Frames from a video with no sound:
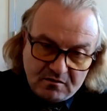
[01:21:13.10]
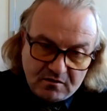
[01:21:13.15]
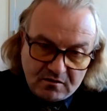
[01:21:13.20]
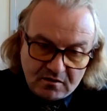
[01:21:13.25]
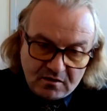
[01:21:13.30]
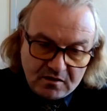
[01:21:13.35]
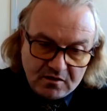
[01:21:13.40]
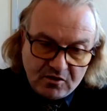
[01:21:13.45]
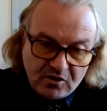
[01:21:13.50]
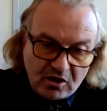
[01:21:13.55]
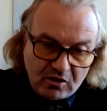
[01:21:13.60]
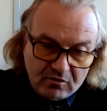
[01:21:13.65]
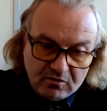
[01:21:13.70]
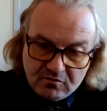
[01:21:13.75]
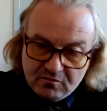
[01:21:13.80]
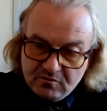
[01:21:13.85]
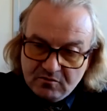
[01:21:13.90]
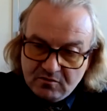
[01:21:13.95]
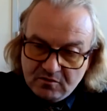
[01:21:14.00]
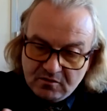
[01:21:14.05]
uh, you
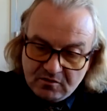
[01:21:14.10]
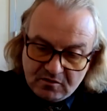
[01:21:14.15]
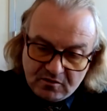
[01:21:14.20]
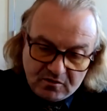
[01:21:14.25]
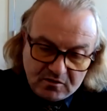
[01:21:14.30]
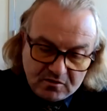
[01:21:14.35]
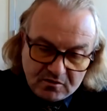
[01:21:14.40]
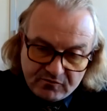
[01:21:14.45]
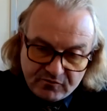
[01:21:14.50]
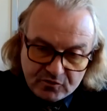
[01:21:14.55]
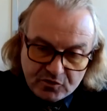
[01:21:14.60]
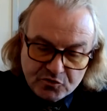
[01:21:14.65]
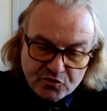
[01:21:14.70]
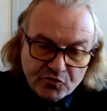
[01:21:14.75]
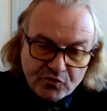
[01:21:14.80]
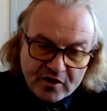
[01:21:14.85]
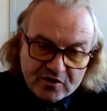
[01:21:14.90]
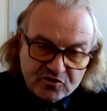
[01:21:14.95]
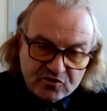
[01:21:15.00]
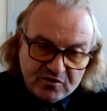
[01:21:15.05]
know, uh, for the
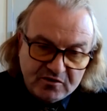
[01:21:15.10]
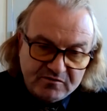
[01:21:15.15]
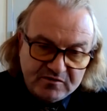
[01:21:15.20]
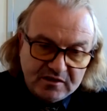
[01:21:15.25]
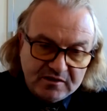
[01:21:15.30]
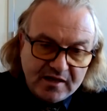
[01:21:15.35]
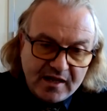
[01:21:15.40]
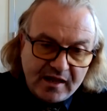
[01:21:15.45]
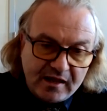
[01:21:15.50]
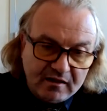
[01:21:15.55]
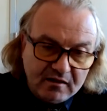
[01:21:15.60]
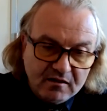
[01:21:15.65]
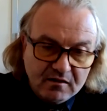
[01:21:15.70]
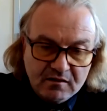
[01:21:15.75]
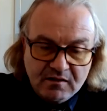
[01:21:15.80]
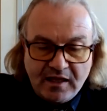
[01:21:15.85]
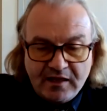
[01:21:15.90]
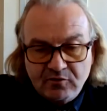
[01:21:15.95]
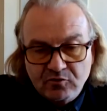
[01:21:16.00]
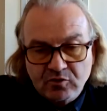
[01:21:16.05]
duration of the day,
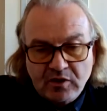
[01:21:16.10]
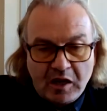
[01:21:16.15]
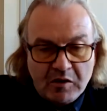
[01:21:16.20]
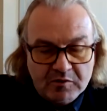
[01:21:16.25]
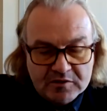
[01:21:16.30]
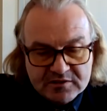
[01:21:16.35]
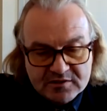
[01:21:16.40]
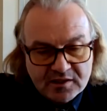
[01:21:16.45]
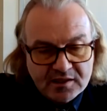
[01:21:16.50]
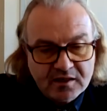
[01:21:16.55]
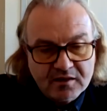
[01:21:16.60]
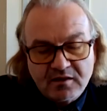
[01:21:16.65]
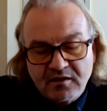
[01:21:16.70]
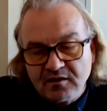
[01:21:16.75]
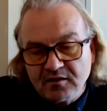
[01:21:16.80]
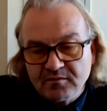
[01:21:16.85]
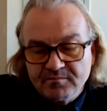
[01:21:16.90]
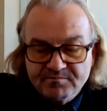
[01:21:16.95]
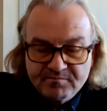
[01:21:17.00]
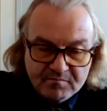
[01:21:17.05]
like two hours
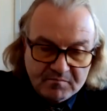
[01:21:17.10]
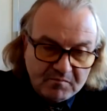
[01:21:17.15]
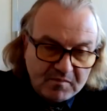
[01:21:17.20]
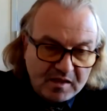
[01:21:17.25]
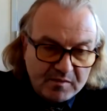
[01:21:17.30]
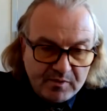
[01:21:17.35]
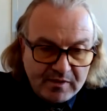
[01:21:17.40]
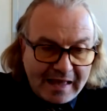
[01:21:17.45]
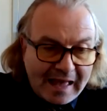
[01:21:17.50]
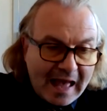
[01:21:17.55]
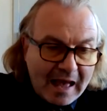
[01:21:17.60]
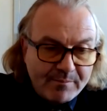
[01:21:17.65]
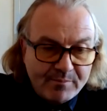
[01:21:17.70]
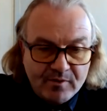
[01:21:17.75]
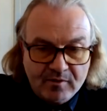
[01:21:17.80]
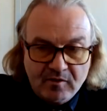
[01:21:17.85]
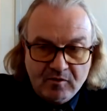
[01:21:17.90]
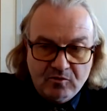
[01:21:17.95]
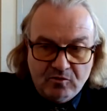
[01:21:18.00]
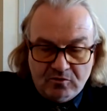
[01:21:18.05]
later, maybe
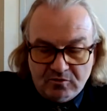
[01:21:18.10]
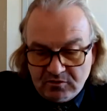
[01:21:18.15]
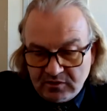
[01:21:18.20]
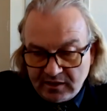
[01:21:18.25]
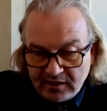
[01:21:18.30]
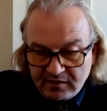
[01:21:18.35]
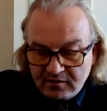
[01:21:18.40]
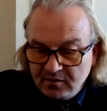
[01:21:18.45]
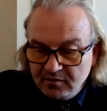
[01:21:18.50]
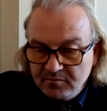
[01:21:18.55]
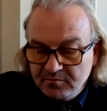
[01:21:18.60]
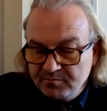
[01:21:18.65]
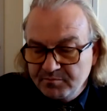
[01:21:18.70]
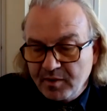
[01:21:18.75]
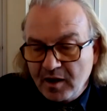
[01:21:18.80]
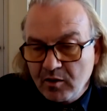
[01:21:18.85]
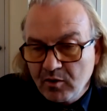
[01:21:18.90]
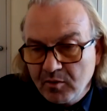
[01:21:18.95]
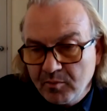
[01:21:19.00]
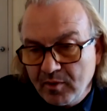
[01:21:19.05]
apple or like a
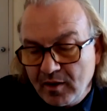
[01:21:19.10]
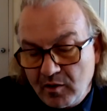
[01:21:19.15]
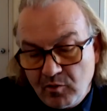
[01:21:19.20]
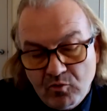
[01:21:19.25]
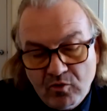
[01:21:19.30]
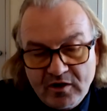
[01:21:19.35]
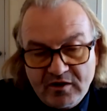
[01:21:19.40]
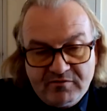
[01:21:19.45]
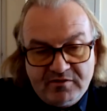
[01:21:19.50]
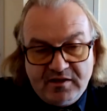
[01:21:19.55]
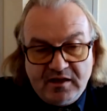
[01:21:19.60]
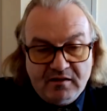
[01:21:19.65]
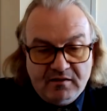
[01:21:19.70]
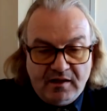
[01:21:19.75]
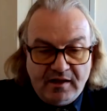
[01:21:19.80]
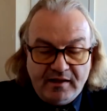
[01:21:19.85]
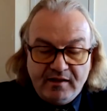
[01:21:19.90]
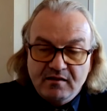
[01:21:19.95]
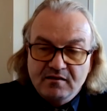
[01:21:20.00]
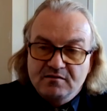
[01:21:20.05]
power bar, whatever they
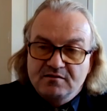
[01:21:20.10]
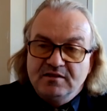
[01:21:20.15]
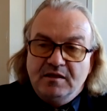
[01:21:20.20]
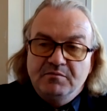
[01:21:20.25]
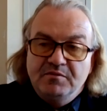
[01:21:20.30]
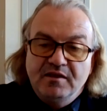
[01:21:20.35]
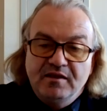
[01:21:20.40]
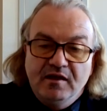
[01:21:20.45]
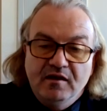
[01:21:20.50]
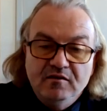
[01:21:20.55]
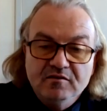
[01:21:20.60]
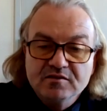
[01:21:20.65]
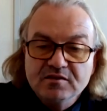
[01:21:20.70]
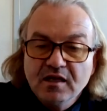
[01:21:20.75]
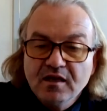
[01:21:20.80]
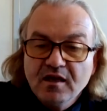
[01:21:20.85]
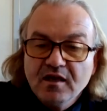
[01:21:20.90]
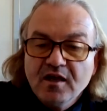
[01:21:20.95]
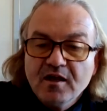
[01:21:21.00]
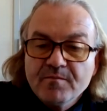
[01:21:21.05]
like, something else.
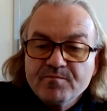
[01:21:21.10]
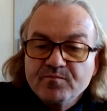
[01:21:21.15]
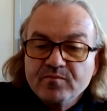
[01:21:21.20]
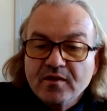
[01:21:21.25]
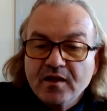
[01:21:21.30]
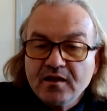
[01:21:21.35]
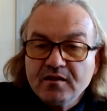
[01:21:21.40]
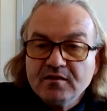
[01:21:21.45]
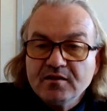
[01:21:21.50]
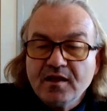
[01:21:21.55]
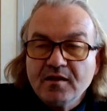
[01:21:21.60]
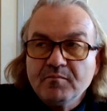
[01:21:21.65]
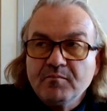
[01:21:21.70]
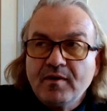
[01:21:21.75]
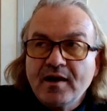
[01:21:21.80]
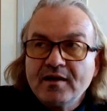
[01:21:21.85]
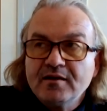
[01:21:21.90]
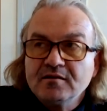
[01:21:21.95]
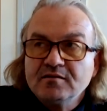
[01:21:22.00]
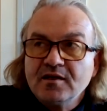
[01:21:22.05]
And then
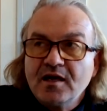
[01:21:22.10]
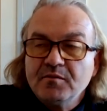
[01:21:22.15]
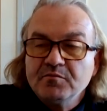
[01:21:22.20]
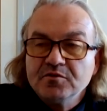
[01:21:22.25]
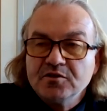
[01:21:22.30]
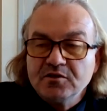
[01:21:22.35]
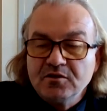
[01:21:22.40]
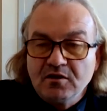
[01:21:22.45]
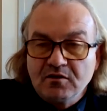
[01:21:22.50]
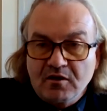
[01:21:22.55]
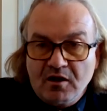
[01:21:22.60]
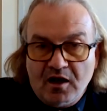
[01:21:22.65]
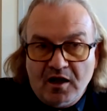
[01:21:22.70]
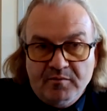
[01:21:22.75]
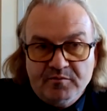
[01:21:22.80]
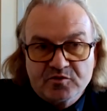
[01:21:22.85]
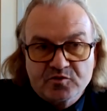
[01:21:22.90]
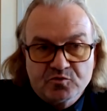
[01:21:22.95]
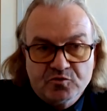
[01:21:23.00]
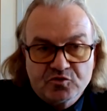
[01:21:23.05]
by the time dinner
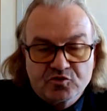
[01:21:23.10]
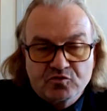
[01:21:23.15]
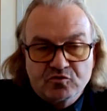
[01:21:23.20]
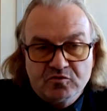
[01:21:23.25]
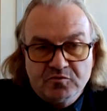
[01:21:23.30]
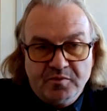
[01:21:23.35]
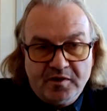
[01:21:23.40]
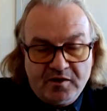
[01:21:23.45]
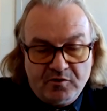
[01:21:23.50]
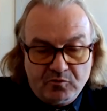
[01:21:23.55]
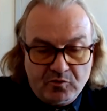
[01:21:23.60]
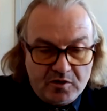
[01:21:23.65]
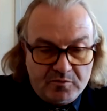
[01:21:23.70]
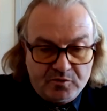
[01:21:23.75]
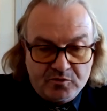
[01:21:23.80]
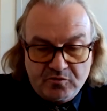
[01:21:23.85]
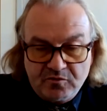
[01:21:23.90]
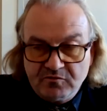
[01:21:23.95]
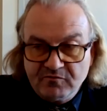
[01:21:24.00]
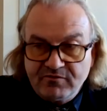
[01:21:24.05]
comes, which could be anywhere
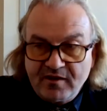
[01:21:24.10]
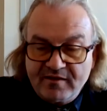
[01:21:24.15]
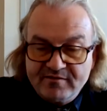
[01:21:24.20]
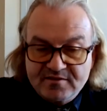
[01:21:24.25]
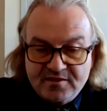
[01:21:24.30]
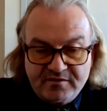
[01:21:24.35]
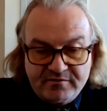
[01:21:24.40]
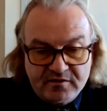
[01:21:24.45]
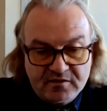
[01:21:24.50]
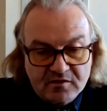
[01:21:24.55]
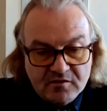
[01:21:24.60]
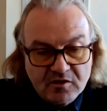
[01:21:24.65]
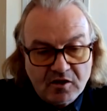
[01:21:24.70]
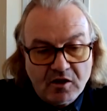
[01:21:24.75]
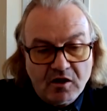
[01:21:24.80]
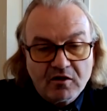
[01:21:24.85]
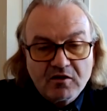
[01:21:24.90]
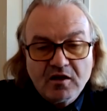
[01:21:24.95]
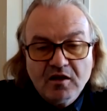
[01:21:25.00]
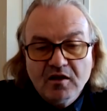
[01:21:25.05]
between five, seven
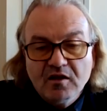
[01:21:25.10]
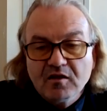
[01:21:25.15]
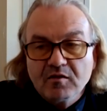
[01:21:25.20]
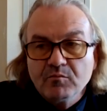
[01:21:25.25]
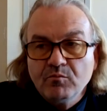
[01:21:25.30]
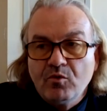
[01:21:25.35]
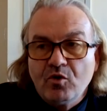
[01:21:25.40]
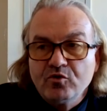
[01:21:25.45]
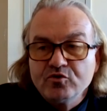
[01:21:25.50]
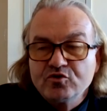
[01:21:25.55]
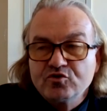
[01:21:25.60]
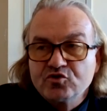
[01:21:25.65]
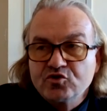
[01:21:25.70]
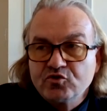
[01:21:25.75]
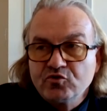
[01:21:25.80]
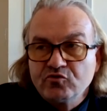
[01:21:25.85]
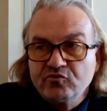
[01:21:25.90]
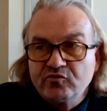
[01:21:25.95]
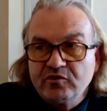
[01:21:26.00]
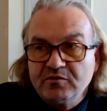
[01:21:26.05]
o'clock, most
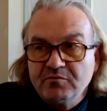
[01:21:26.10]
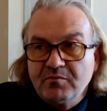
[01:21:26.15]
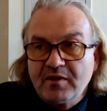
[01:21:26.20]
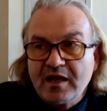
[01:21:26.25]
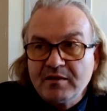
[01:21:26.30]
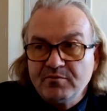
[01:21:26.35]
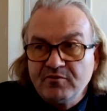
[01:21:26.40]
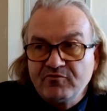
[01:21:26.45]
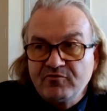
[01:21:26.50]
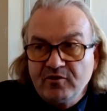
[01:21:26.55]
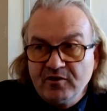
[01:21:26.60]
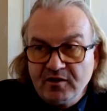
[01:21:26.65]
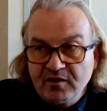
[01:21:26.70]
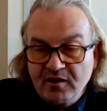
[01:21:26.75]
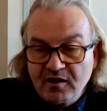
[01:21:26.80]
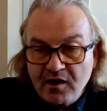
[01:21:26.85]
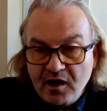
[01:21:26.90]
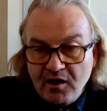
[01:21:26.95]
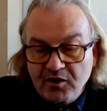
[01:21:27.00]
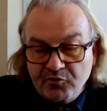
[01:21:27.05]
children might be
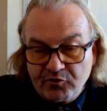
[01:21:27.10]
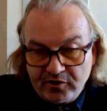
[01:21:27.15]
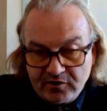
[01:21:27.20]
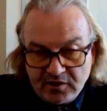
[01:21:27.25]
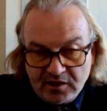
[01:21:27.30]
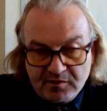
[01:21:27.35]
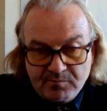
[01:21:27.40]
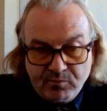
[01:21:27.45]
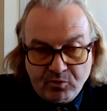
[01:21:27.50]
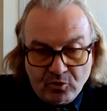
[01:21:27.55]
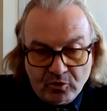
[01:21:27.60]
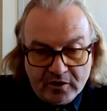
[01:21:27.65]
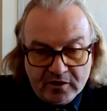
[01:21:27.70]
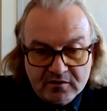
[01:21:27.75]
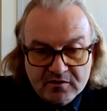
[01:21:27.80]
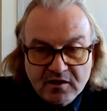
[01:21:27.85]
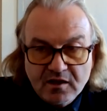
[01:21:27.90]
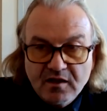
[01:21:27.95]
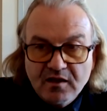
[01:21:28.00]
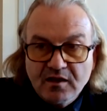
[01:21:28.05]
feeling hungry at that
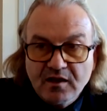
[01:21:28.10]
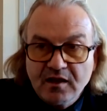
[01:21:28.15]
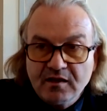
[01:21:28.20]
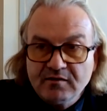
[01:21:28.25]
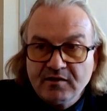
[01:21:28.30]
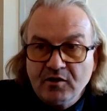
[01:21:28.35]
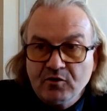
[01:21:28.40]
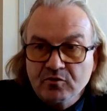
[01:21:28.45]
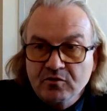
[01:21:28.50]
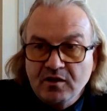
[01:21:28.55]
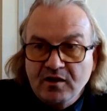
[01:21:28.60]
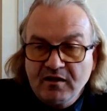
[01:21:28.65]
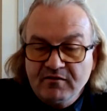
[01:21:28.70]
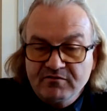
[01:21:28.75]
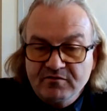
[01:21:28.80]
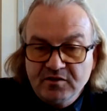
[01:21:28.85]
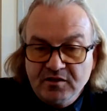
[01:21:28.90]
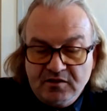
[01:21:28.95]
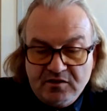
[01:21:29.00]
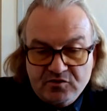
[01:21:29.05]
point and they would
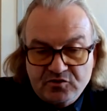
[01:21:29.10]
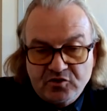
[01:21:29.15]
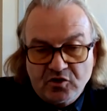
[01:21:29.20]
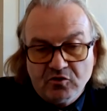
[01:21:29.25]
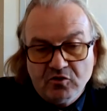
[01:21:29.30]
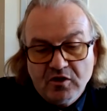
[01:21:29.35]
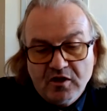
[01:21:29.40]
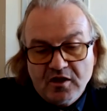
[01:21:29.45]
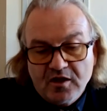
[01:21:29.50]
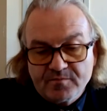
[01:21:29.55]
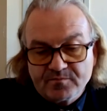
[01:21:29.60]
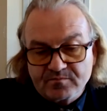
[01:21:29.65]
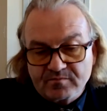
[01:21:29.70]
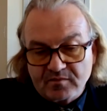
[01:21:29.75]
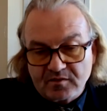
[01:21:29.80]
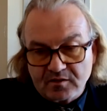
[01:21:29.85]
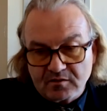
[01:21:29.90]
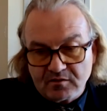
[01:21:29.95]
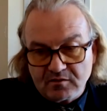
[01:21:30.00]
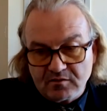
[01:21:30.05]
have dinner. So
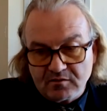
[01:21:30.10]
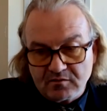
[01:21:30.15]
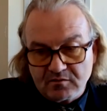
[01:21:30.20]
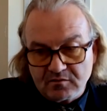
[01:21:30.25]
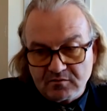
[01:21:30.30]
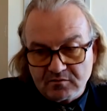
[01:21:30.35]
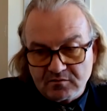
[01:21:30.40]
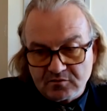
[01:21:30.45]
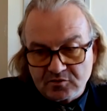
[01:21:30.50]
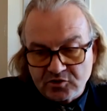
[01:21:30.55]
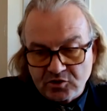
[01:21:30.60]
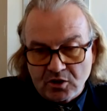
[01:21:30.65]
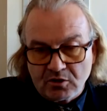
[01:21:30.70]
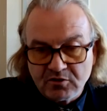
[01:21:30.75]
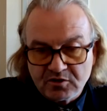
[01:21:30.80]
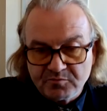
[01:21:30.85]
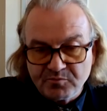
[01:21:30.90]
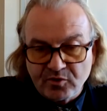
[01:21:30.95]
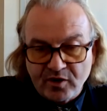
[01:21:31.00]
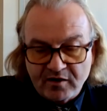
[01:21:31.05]

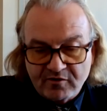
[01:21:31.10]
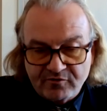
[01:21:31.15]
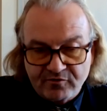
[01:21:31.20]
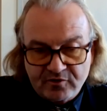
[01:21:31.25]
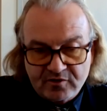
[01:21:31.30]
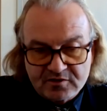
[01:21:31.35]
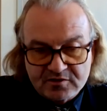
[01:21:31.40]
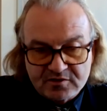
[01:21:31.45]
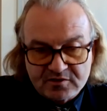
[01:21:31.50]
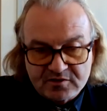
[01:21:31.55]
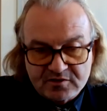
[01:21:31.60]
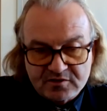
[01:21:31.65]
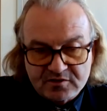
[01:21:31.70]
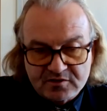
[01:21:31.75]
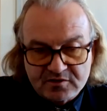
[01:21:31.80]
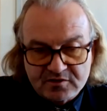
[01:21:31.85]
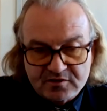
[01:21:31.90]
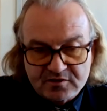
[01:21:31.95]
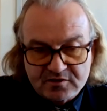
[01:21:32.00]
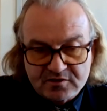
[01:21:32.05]
solid breakfast,
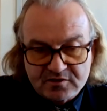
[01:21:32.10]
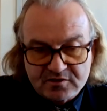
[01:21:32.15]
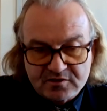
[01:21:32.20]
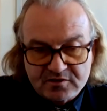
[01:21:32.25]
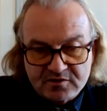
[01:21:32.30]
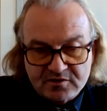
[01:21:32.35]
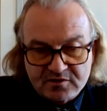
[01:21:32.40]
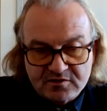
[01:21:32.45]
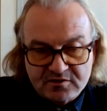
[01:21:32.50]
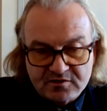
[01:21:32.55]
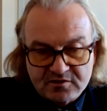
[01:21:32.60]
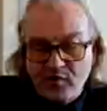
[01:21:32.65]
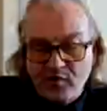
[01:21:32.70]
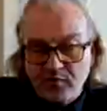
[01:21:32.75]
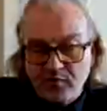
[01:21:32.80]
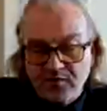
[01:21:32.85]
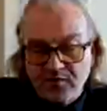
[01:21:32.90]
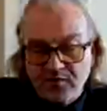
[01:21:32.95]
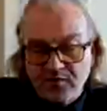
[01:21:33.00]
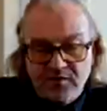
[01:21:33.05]
snacks
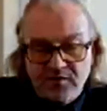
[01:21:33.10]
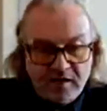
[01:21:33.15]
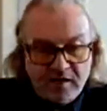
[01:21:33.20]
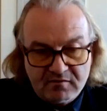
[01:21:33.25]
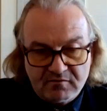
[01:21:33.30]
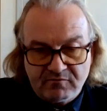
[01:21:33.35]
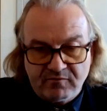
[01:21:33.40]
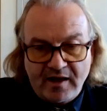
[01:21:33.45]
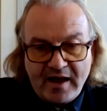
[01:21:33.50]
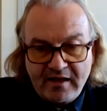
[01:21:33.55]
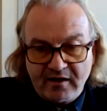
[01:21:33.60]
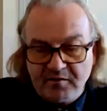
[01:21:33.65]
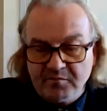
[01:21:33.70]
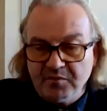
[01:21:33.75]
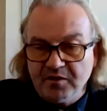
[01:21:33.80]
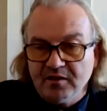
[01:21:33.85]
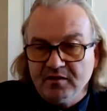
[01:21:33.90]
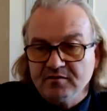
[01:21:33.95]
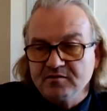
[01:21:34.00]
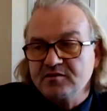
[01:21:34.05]
throughout the day,
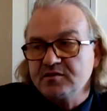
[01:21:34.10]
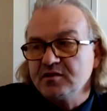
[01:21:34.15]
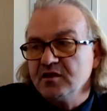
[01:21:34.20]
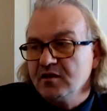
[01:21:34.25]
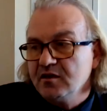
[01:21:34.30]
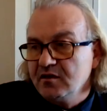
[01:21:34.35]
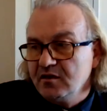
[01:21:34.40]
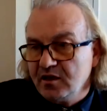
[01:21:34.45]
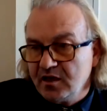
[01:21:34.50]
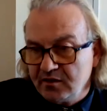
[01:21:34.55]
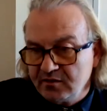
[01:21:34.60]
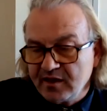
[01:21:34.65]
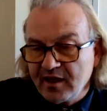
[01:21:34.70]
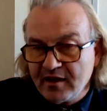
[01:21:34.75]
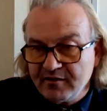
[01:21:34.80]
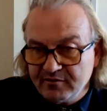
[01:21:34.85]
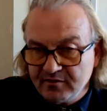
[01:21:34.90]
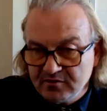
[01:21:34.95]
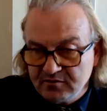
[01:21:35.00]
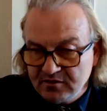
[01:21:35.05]
vitamins, and
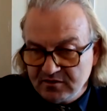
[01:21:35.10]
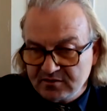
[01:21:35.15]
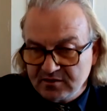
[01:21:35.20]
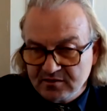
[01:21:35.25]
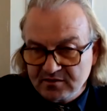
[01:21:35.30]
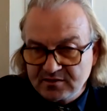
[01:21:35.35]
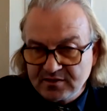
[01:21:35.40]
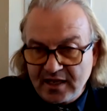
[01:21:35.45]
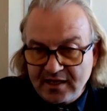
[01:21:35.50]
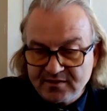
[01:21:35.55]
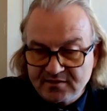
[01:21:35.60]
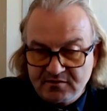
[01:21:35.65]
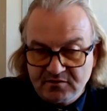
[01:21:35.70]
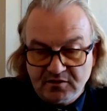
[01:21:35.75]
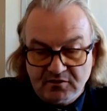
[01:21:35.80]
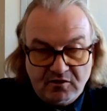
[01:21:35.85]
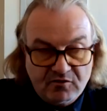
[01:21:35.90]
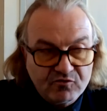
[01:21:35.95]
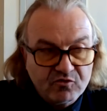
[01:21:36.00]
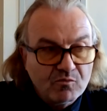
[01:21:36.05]
have a decent sized
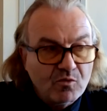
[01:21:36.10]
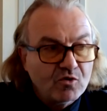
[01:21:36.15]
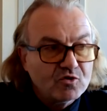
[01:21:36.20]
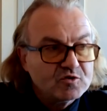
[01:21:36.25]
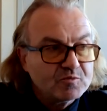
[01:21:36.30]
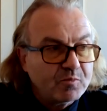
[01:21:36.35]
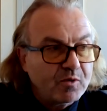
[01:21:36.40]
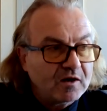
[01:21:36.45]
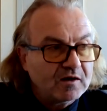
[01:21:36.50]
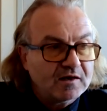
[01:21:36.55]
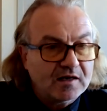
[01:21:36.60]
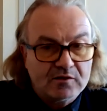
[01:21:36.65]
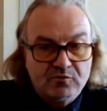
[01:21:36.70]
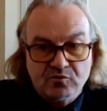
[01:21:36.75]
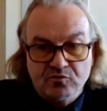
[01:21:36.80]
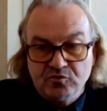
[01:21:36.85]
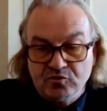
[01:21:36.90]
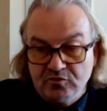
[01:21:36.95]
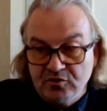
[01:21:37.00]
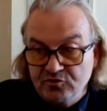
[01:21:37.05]
dinner. For most part, that
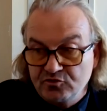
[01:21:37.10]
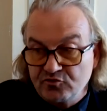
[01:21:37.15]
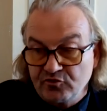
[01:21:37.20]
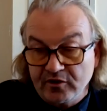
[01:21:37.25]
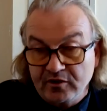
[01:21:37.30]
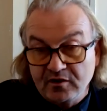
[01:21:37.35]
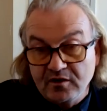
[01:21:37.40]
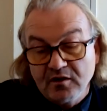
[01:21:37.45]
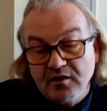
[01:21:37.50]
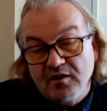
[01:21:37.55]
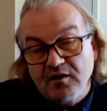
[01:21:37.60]
would do the trick.